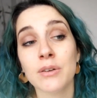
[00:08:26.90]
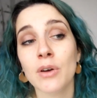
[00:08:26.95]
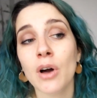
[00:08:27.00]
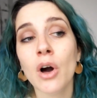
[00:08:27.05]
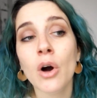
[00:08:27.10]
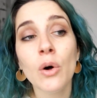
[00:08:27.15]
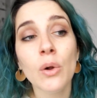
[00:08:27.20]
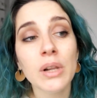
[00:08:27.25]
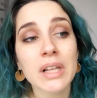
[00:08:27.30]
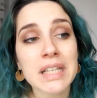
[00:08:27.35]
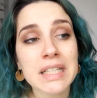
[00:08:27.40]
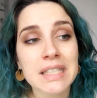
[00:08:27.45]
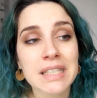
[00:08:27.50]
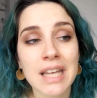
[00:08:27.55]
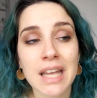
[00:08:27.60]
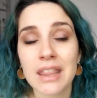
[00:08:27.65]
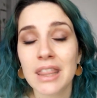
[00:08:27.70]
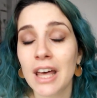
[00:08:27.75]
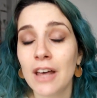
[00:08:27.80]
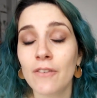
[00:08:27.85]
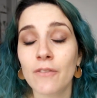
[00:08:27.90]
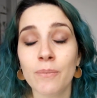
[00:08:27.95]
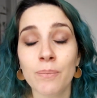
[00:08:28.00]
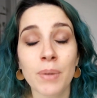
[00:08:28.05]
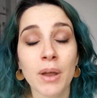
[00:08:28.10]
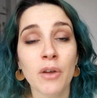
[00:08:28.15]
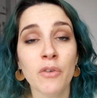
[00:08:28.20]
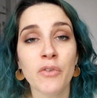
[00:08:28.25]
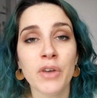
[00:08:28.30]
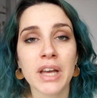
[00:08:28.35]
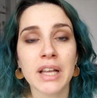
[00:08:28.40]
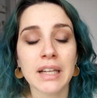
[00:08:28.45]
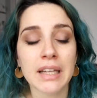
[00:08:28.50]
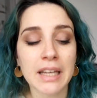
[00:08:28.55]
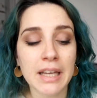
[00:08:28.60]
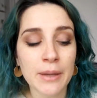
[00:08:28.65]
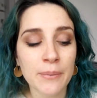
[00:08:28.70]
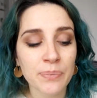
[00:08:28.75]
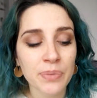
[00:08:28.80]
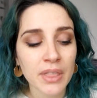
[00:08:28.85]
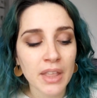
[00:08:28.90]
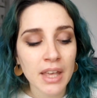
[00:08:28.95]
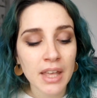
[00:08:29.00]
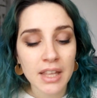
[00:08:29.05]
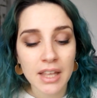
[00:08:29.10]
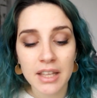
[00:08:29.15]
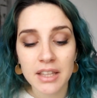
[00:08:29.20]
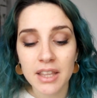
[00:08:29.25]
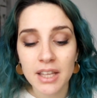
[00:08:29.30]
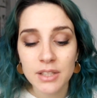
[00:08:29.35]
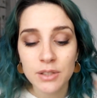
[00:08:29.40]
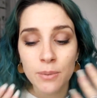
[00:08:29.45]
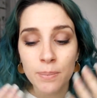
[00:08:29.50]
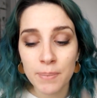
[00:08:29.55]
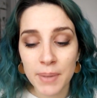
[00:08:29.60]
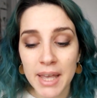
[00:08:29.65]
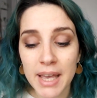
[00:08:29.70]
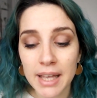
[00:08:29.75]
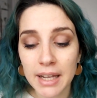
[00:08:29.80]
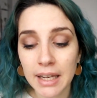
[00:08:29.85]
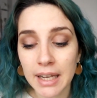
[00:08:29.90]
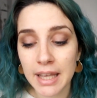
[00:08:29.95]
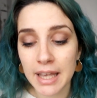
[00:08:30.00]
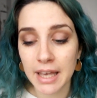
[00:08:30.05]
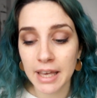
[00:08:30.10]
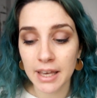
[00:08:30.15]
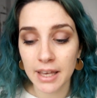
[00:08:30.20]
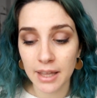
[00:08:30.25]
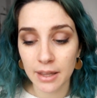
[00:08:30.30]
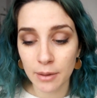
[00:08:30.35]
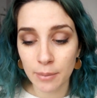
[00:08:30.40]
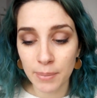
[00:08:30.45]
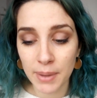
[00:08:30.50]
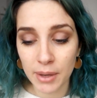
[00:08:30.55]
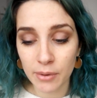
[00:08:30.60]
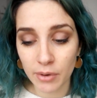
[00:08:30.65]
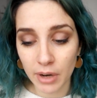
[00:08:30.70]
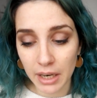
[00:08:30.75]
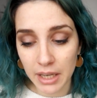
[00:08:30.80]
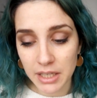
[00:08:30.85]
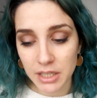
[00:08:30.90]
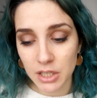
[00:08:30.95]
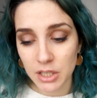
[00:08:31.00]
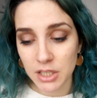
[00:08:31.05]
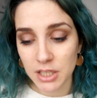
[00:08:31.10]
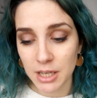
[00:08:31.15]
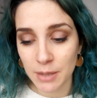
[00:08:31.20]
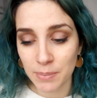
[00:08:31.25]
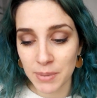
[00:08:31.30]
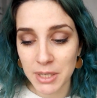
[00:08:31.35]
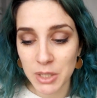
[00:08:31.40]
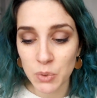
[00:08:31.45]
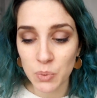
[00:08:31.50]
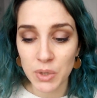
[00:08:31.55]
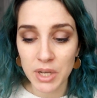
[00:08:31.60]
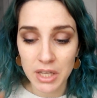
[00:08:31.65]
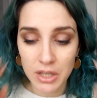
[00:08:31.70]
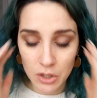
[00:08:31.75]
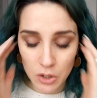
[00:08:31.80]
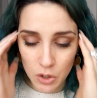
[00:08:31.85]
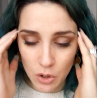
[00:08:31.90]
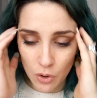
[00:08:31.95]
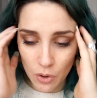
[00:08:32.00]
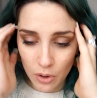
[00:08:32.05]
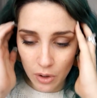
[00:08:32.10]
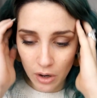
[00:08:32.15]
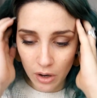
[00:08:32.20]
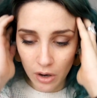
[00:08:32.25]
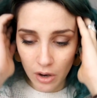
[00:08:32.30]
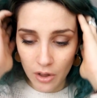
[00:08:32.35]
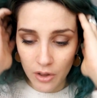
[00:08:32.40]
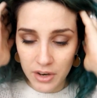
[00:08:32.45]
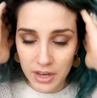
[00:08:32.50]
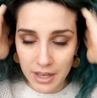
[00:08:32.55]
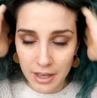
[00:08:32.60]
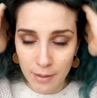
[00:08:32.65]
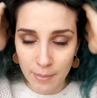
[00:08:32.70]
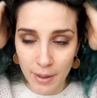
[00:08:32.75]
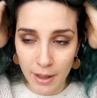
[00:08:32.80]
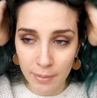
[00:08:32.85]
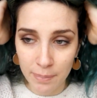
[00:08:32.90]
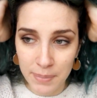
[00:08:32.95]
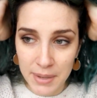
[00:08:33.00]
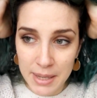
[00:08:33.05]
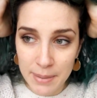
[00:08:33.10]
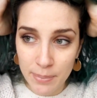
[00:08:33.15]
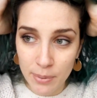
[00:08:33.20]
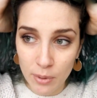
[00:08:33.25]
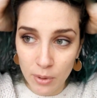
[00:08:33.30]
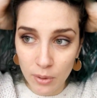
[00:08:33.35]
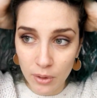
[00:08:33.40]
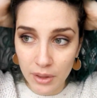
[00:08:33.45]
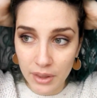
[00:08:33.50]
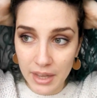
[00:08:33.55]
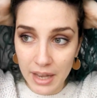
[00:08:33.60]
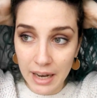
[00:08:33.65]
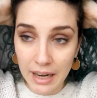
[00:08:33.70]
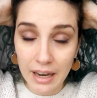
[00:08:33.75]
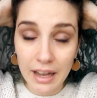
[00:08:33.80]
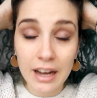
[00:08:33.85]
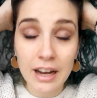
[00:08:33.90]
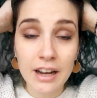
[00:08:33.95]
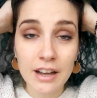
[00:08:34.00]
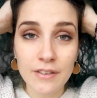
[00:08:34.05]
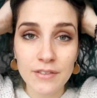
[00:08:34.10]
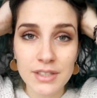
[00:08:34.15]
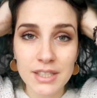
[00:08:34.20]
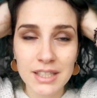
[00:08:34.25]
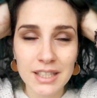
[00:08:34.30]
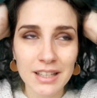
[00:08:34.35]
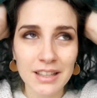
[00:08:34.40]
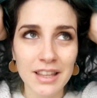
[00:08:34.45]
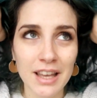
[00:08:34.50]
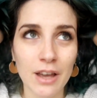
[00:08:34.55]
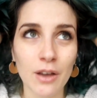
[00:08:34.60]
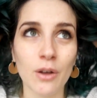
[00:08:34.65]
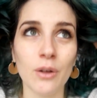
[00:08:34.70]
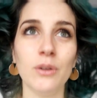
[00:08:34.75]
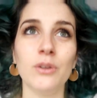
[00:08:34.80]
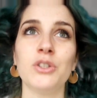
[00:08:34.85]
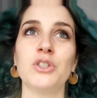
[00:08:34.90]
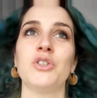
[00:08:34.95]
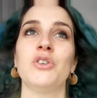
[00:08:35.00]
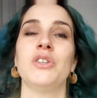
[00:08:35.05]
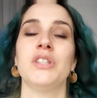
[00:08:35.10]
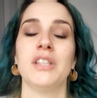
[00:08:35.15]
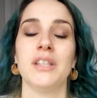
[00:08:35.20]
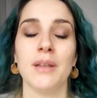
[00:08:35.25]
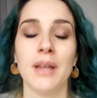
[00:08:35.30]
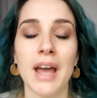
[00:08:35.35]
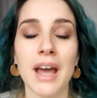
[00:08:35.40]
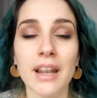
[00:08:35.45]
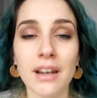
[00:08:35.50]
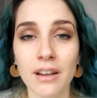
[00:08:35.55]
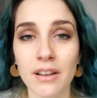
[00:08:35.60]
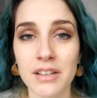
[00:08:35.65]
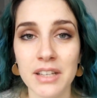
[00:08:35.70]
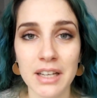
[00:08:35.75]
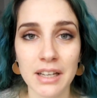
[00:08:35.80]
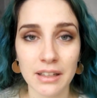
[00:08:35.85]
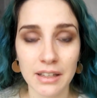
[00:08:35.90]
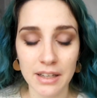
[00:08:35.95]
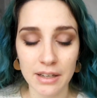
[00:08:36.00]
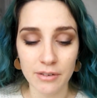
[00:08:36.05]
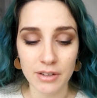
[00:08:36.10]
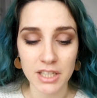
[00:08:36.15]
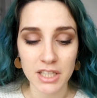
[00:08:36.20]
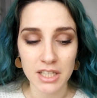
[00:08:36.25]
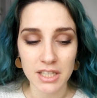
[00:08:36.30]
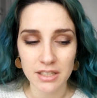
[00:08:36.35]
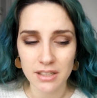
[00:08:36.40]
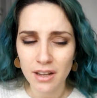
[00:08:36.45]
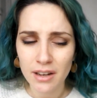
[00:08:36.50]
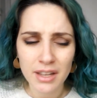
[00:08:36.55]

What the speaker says: Holly said that perfectly. There's a big link and a big relationship between, you know, learning about people, their lives, their cultures, and learning languages.